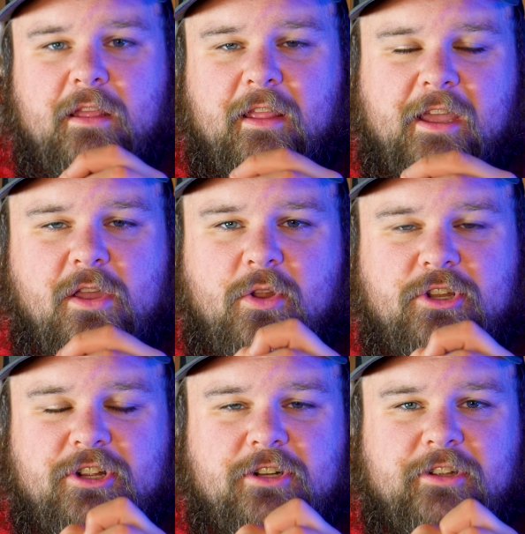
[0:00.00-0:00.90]
Like I go to
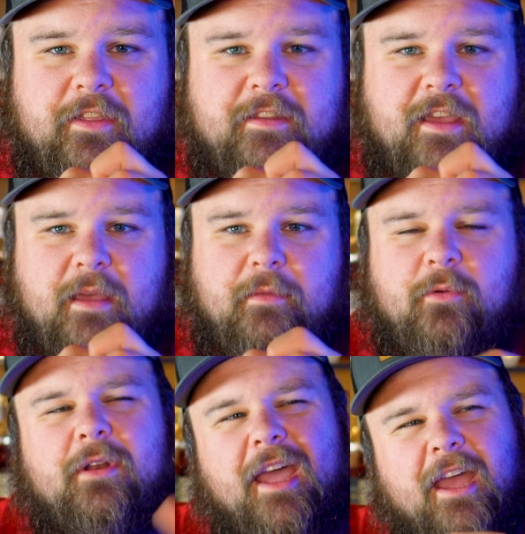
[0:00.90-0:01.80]
church all the time. I
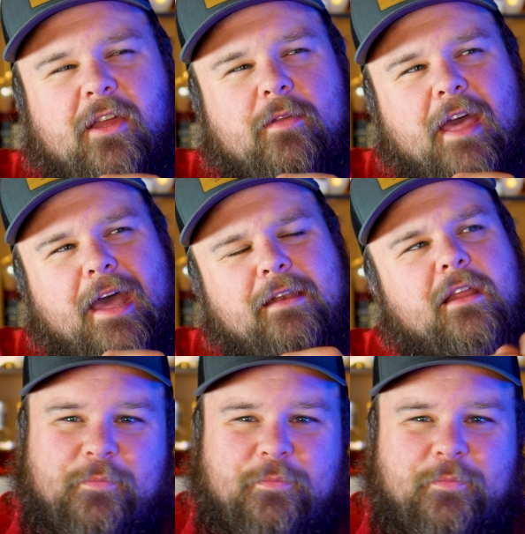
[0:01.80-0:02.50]
want to echo that.